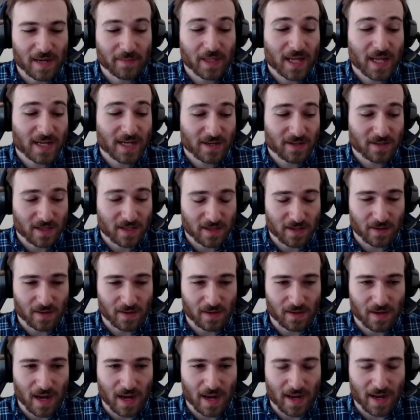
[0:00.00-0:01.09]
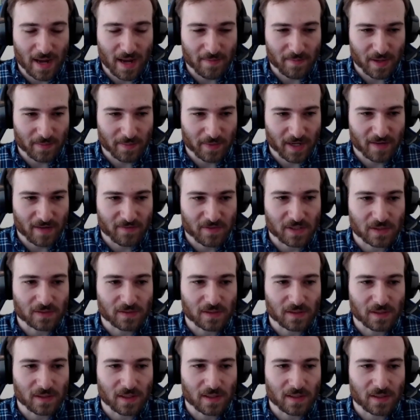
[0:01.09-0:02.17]
I'm glad to hear that there are. I'm going to have
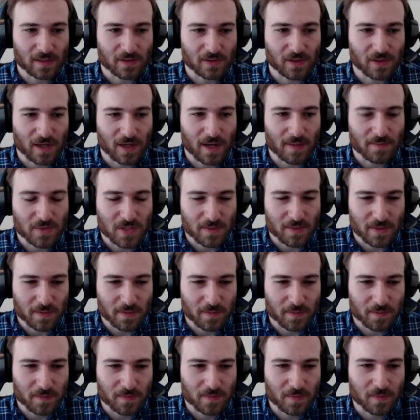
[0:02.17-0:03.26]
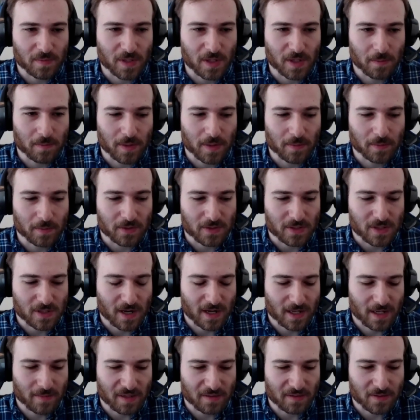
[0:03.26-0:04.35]
to look up some of the people you're
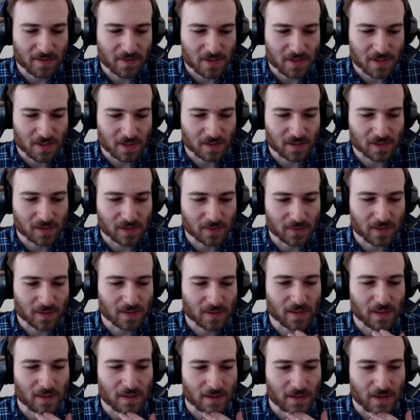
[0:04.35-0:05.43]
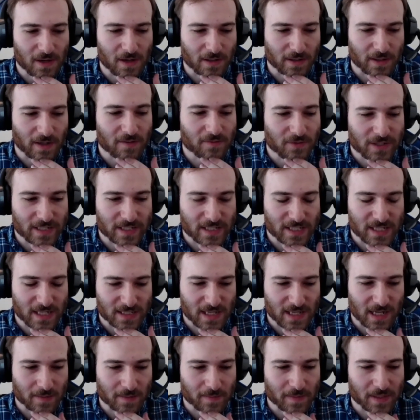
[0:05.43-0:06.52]
talking about, those journalists who are covering
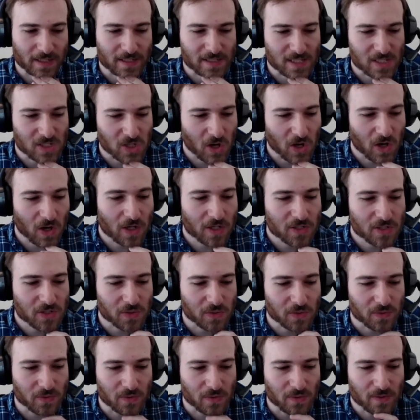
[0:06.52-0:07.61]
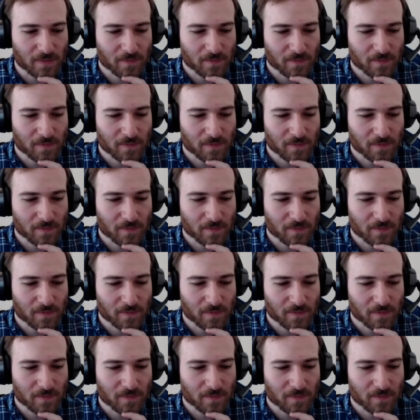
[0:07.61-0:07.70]
TikTok, because it's hard to